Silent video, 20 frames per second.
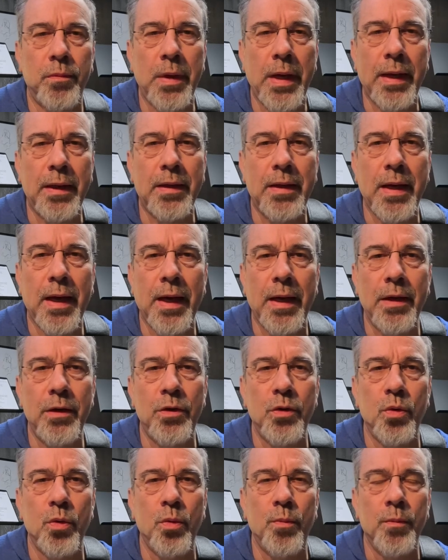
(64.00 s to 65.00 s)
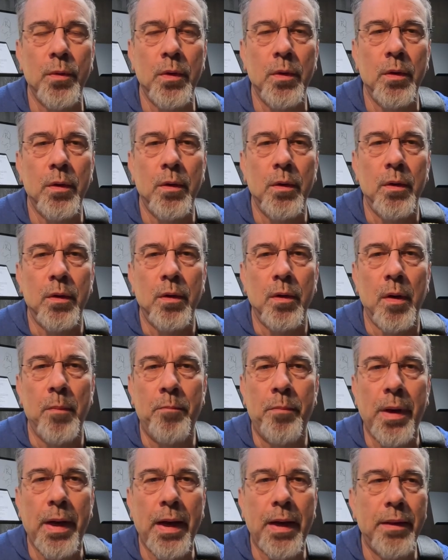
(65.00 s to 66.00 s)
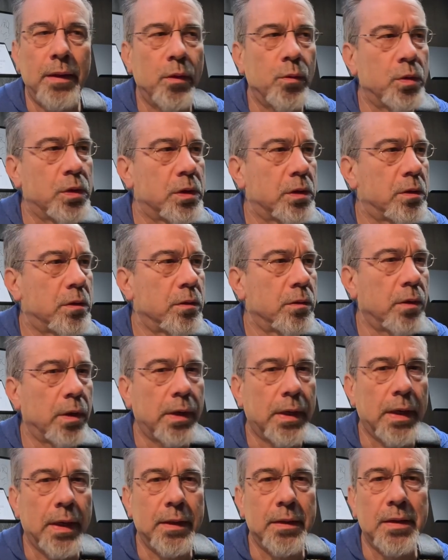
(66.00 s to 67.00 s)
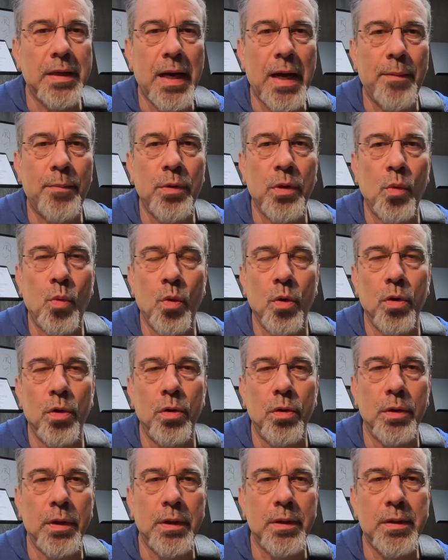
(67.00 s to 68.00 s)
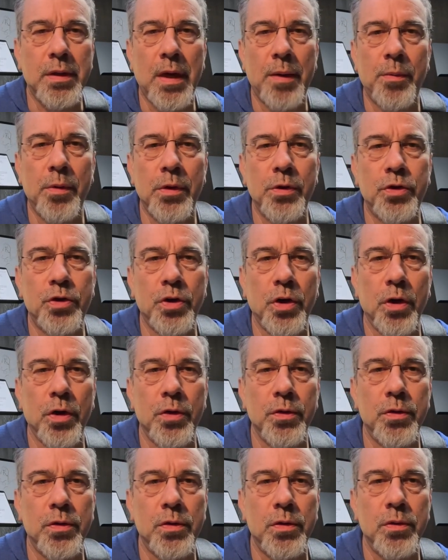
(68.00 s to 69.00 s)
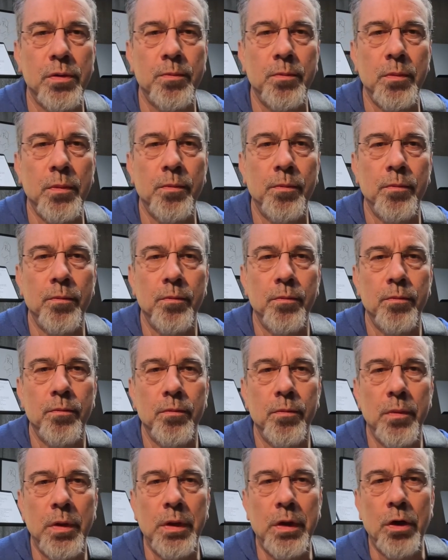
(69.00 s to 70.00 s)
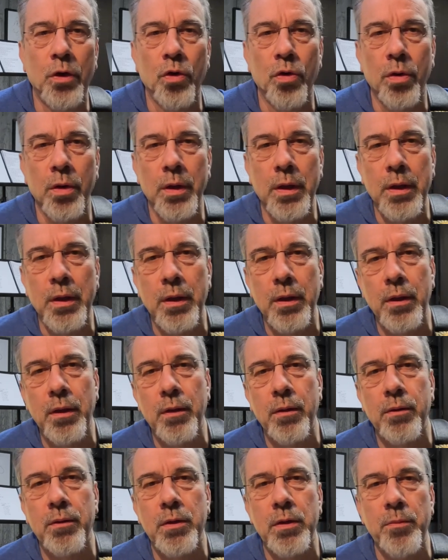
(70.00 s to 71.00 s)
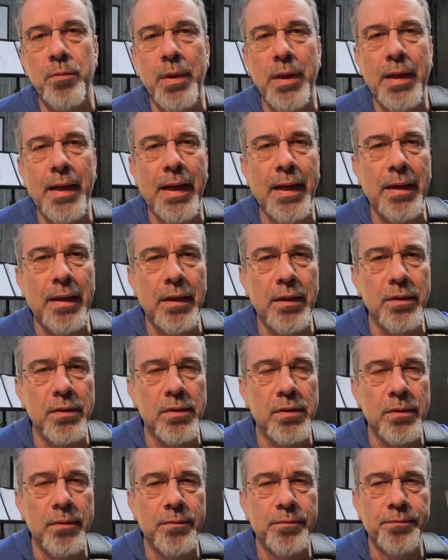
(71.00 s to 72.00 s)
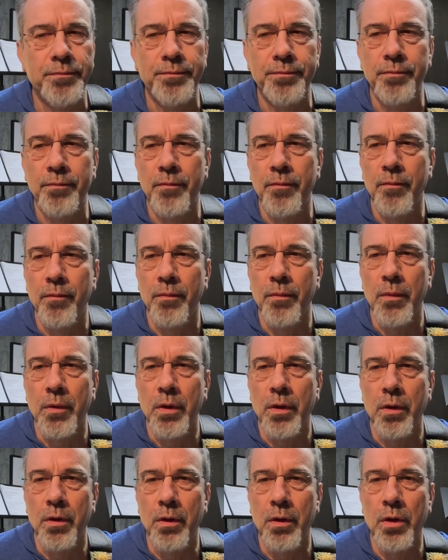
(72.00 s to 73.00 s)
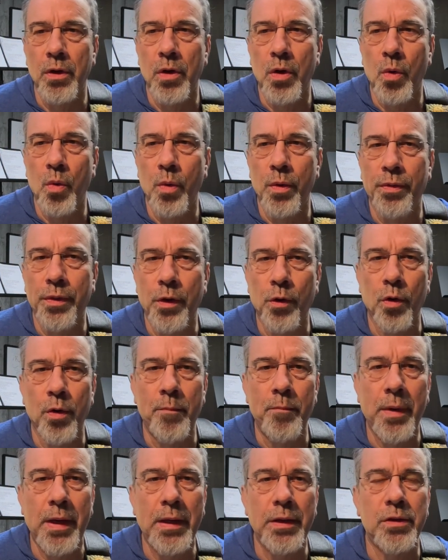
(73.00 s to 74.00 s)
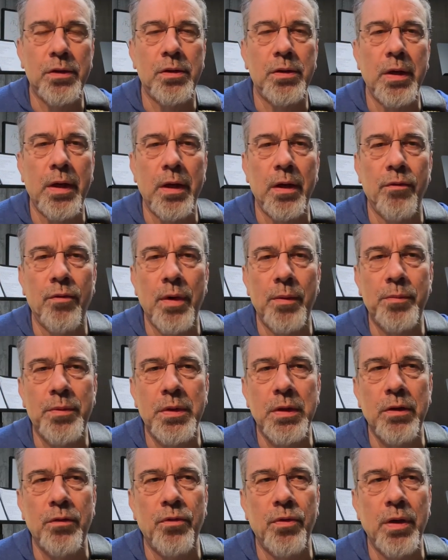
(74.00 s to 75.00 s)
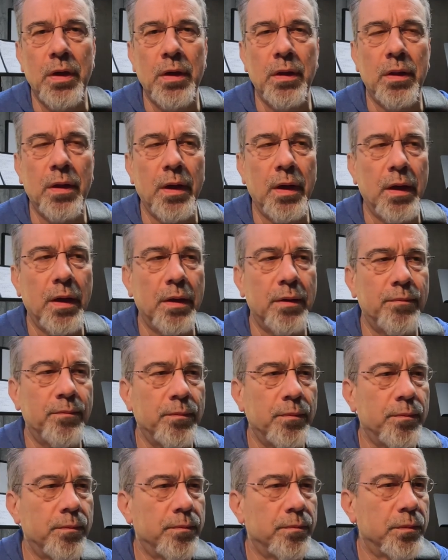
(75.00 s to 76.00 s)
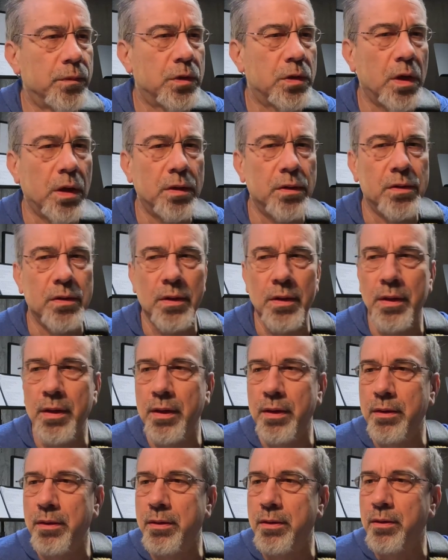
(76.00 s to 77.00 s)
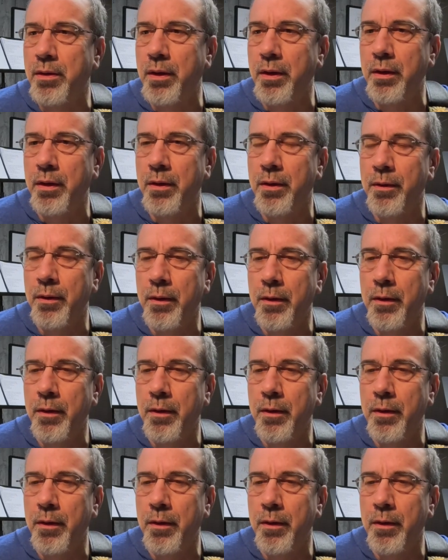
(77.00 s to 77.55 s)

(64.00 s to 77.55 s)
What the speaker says: that kind to a band that was like on top of the world, on top of the charts in the early to mid 80s. You know, with they were a mainstay of MTV. They had tons of hits like